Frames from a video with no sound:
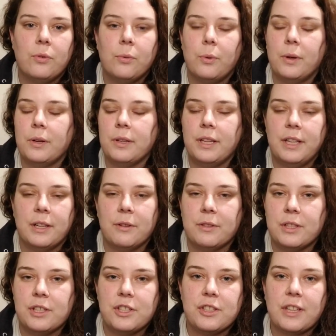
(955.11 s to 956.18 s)
uh, you know,
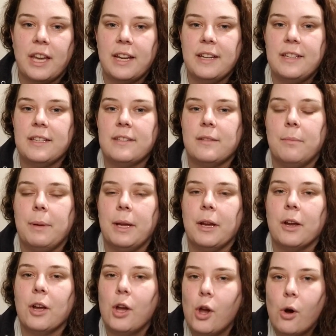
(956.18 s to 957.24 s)
they just kind of disappear.